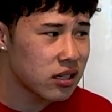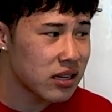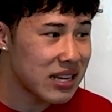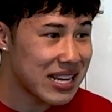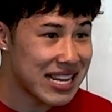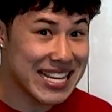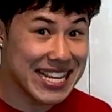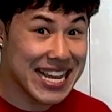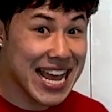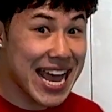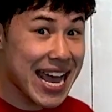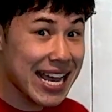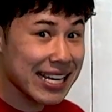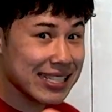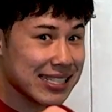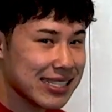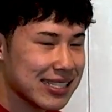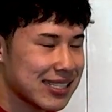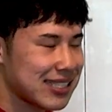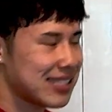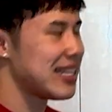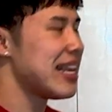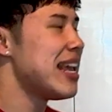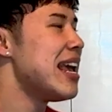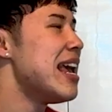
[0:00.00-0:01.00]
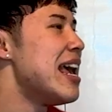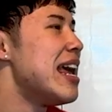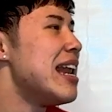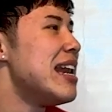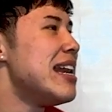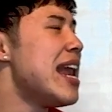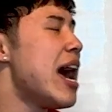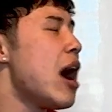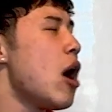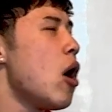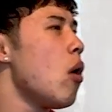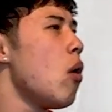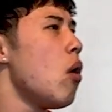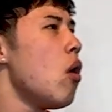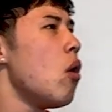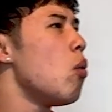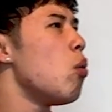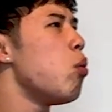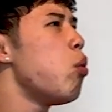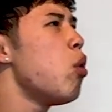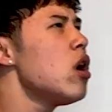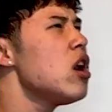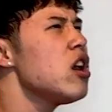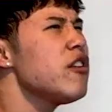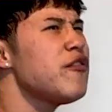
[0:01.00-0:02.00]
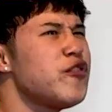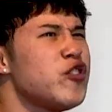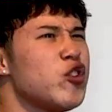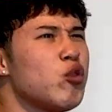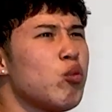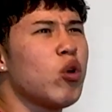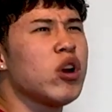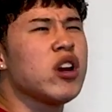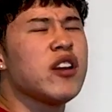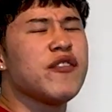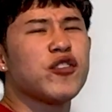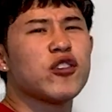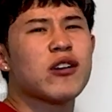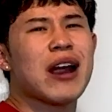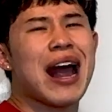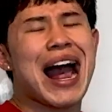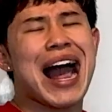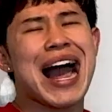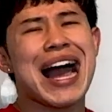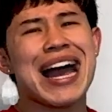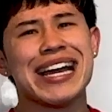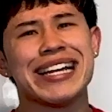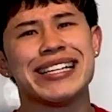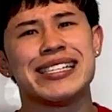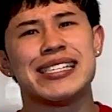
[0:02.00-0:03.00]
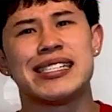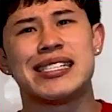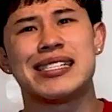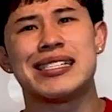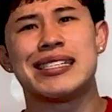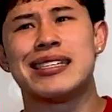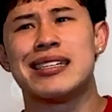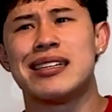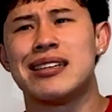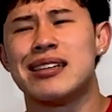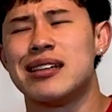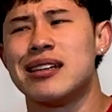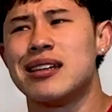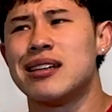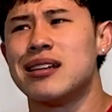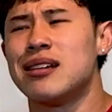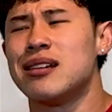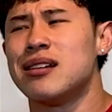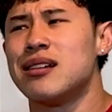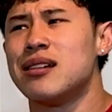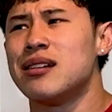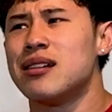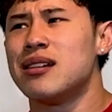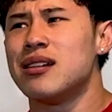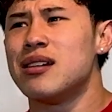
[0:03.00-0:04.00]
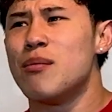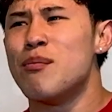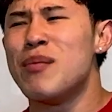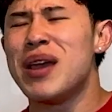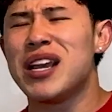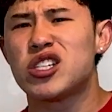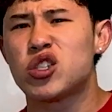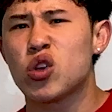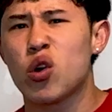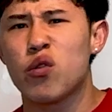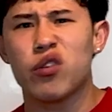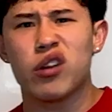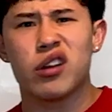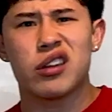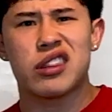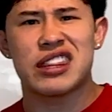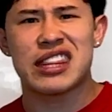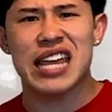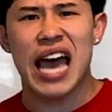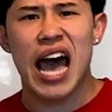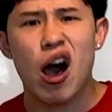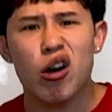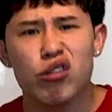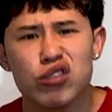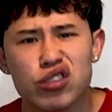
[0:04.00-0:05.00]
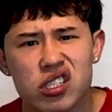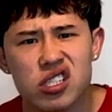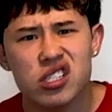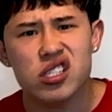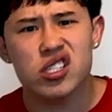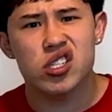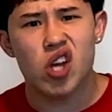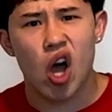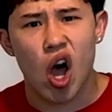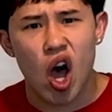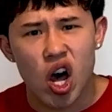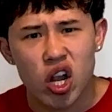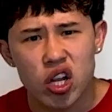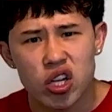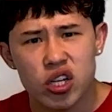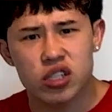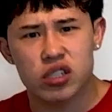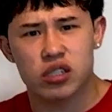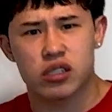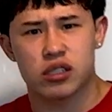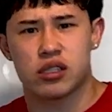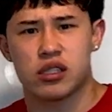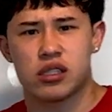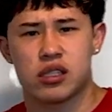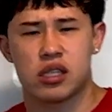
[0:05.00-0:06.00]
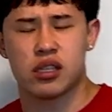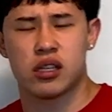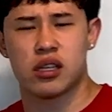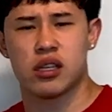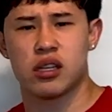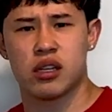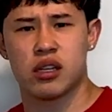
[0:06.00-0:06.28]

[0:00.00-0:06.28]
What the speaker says: Yes. Now, what if one of your ads makes over $1,000?